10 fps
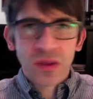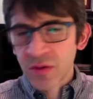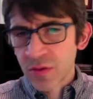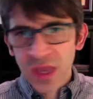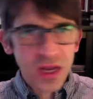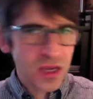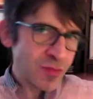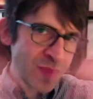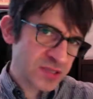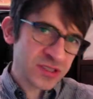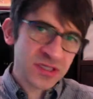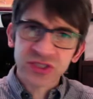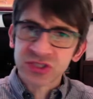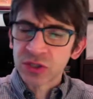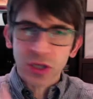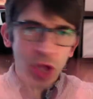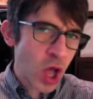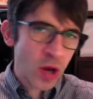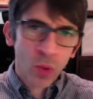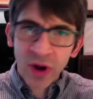getting into business or
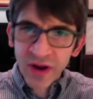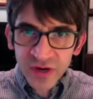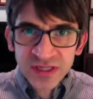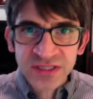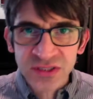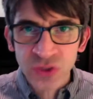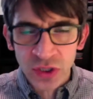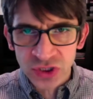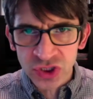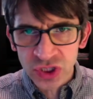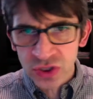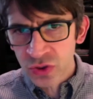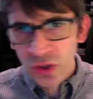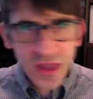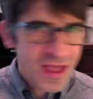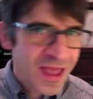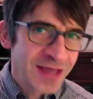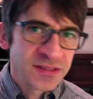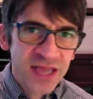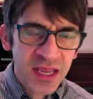law or whatever it is he's going to do,
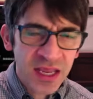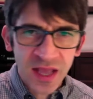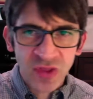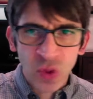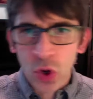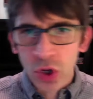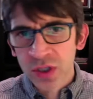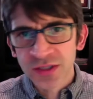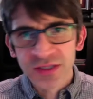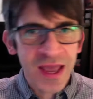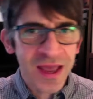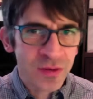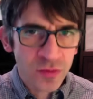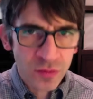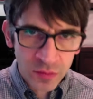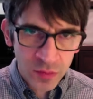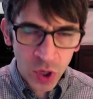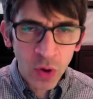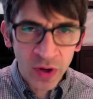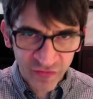and taking on the world and
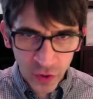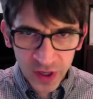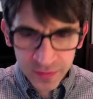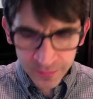going for it.